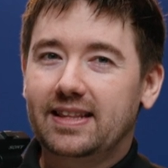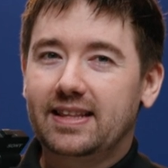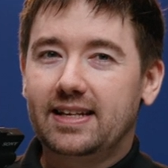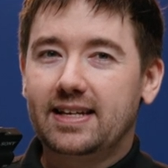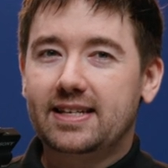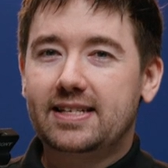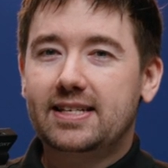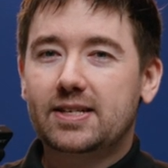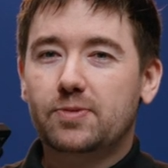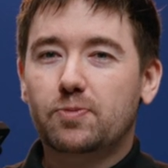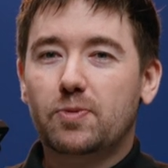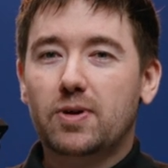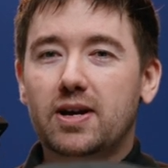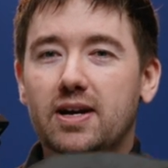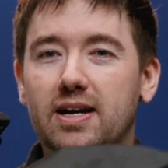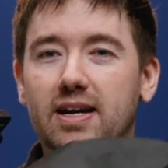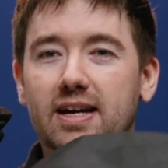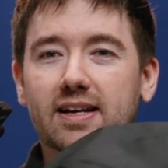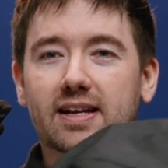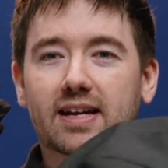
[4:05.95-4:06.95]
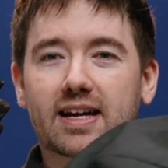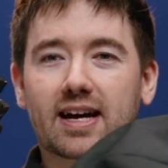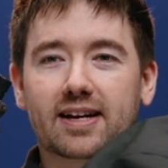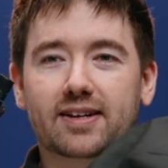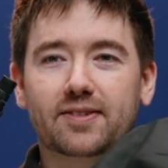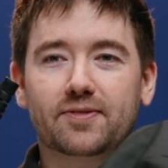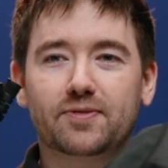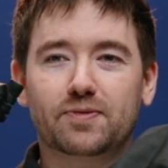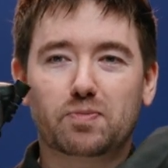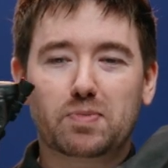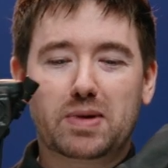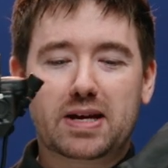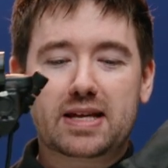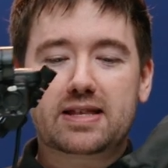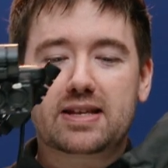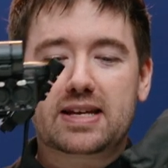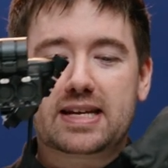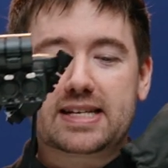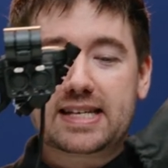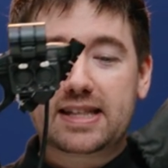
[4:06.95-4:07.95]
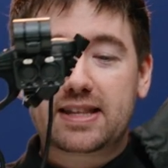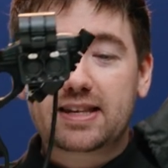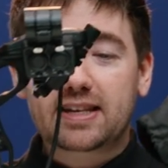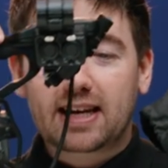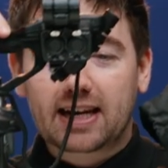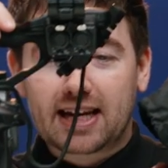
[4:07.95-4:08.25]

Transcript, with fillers: this is where the kind of either is either the